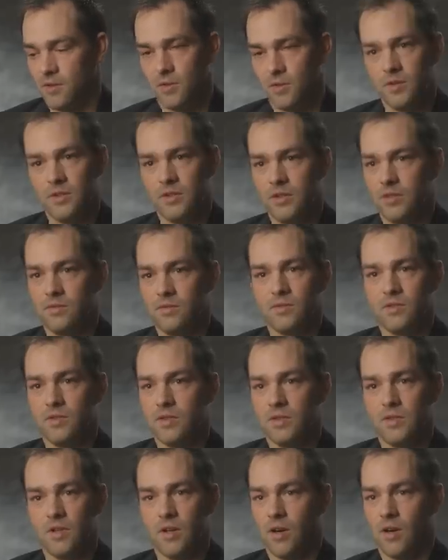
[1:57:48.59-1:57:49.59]
well, did
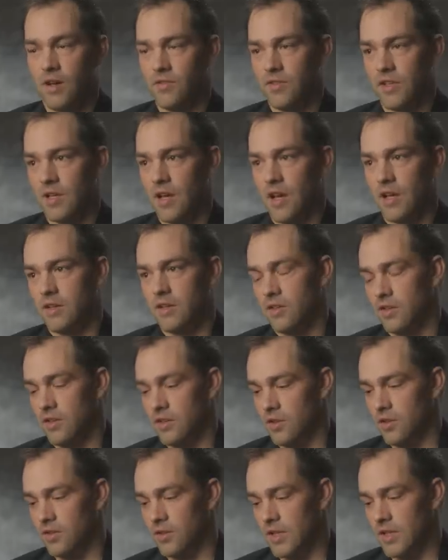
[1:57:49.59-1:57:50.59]
you know, have you gotten
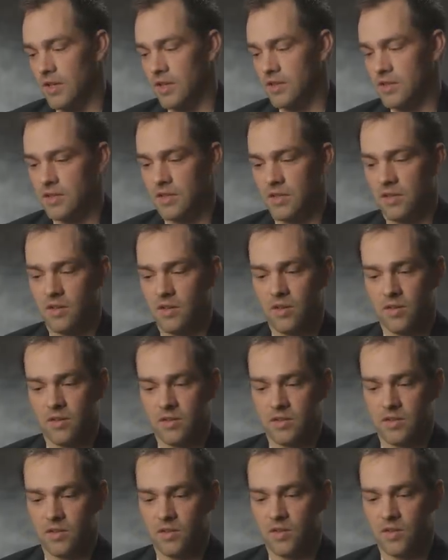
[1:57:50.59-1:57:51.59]
your DSE or
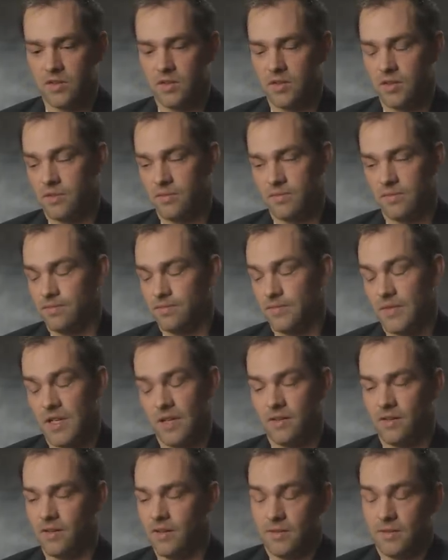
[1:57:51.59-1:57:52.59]
Silver?
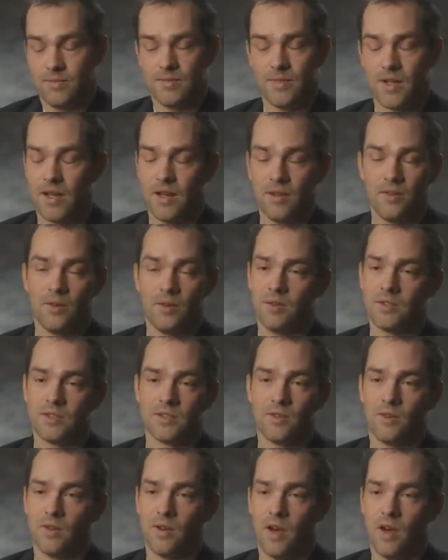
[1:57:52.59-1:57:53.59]
No, I don't know what's
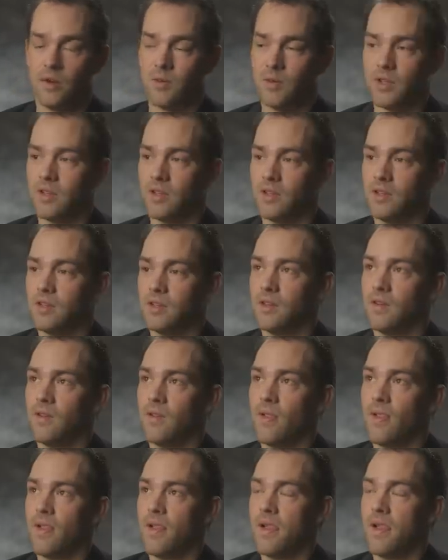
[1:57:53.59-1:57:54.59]
going on with it.
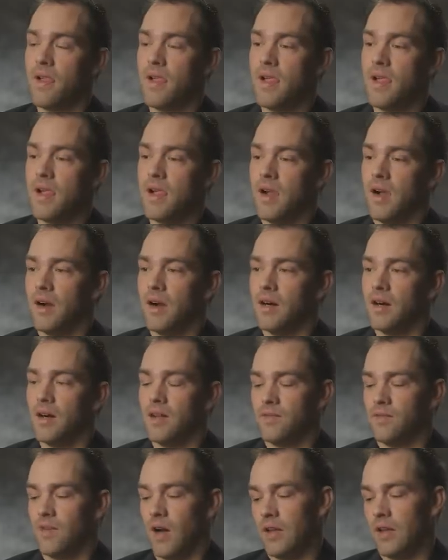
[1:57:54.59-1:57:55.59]

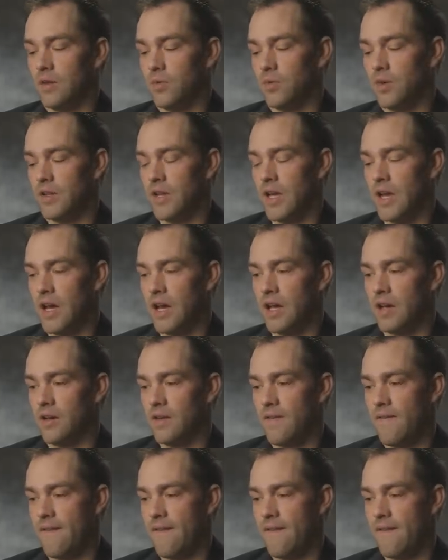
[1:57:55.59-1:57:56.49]
Finally, one day, I